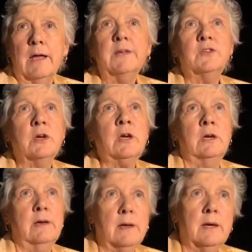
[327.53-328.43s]
it took
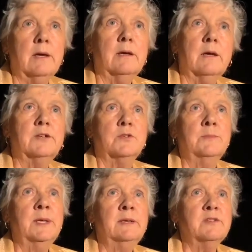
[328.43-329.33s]
a
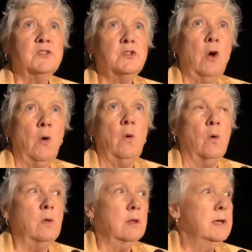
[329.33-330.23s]
tremendous
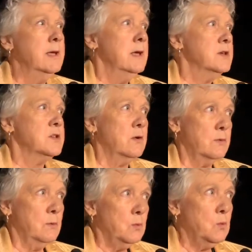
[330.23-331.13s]
toll.
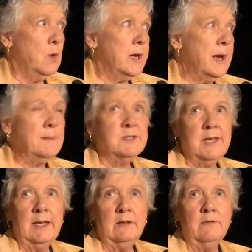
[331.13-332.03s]
So what I'm
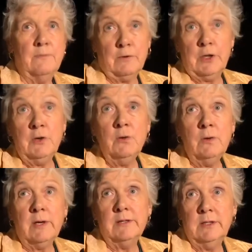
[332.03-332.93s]
saying for
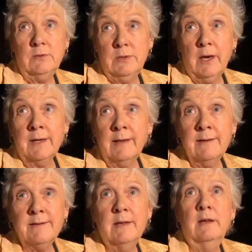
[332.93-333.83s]
you, you
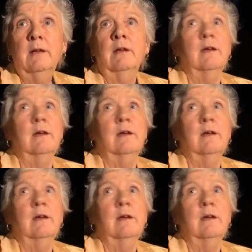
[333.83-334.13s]
youngies,